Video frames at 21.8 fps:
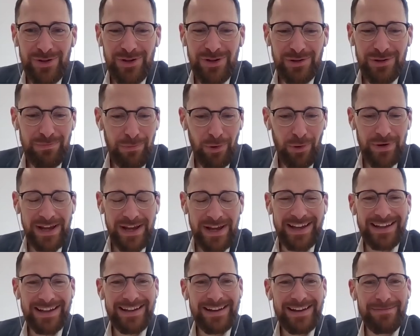Good
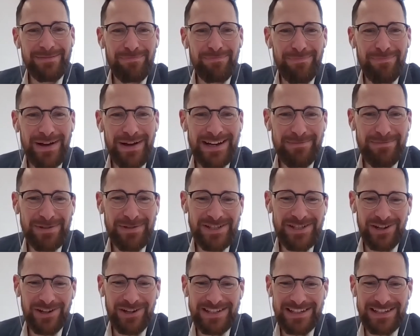morning. My name is
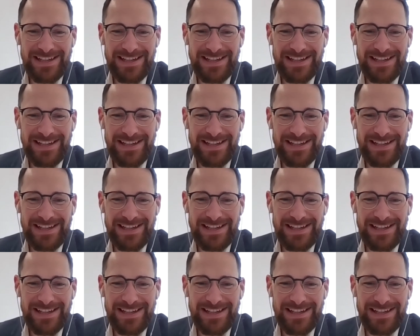Dr.